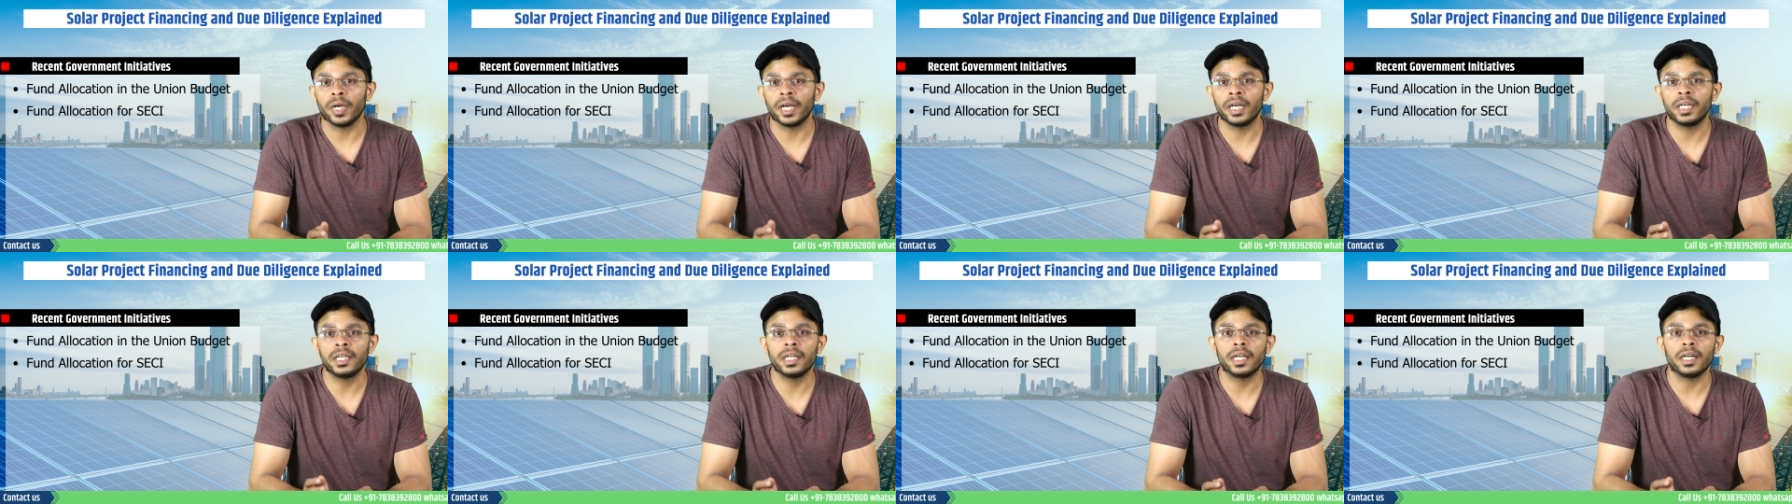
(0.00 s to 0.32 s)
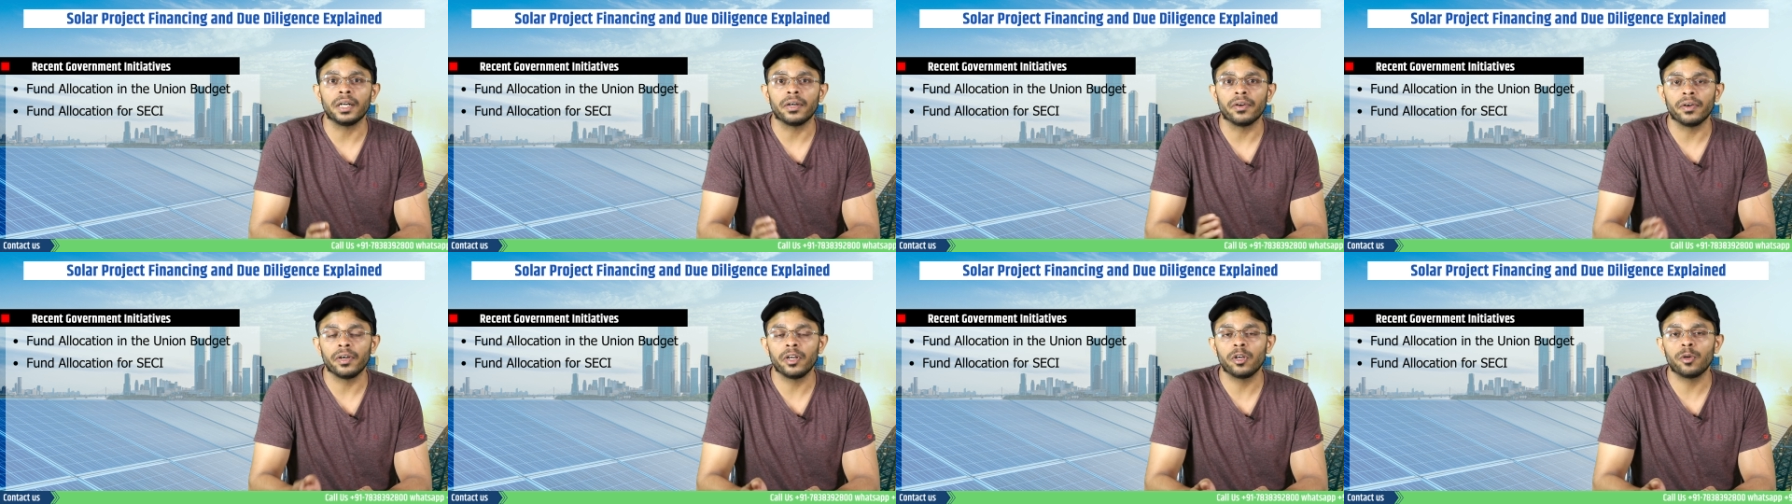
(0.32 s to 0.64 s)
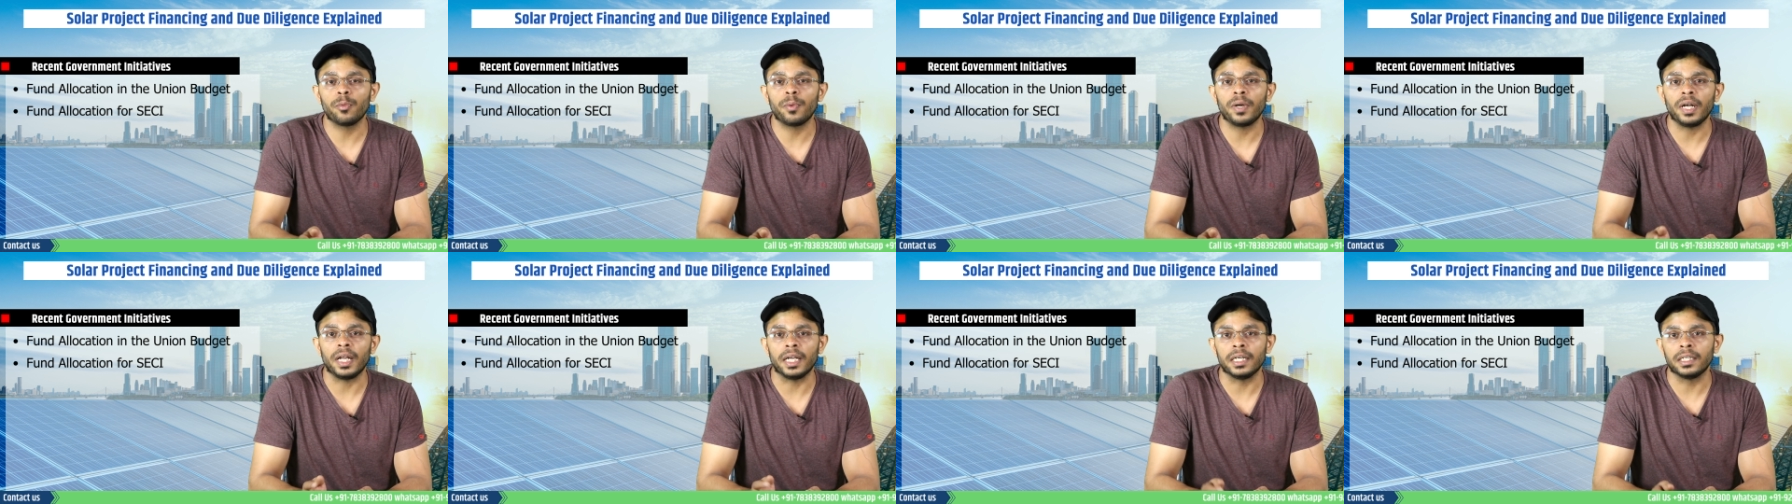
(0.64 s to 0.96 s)
Indian
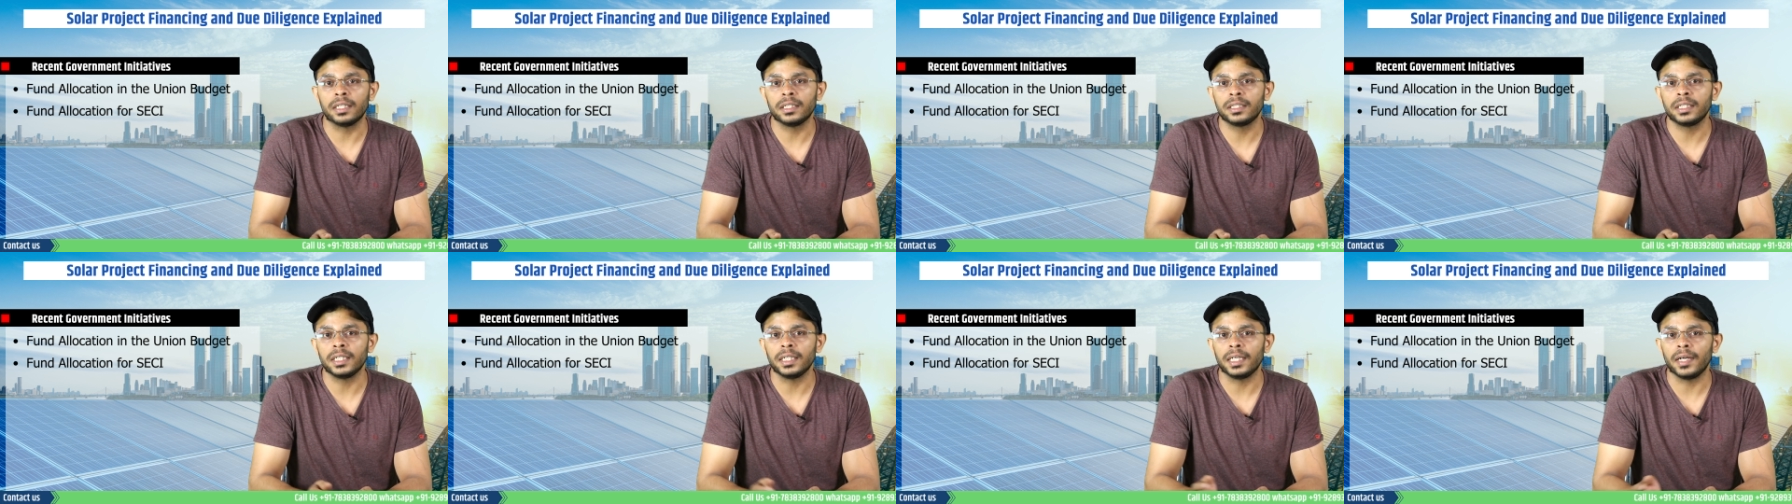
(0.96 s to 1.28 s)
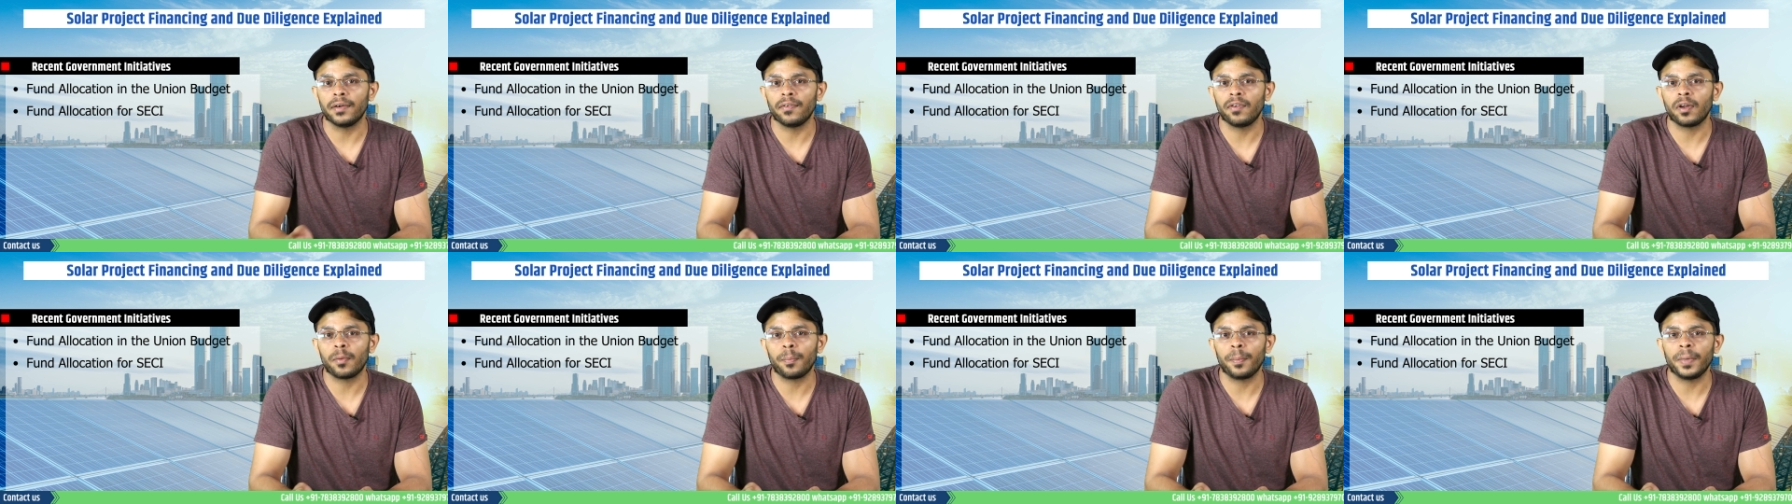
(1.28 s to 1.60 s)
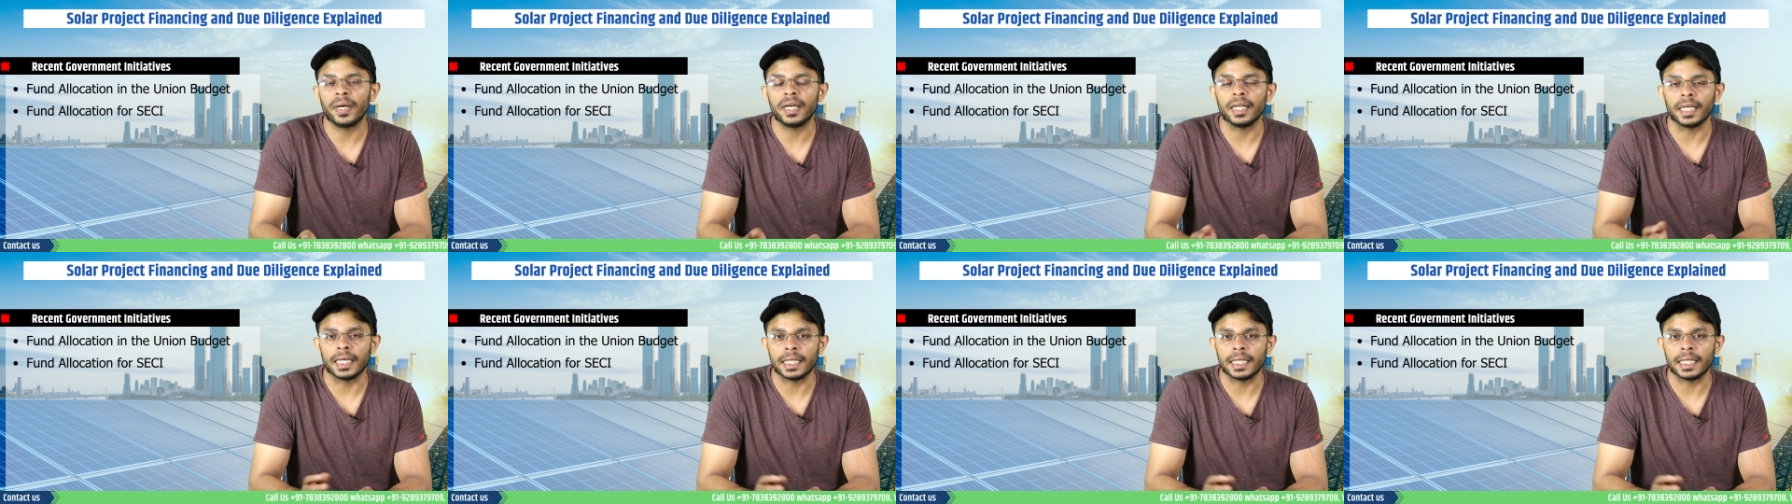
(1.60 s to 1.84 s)
Renewable Energy Development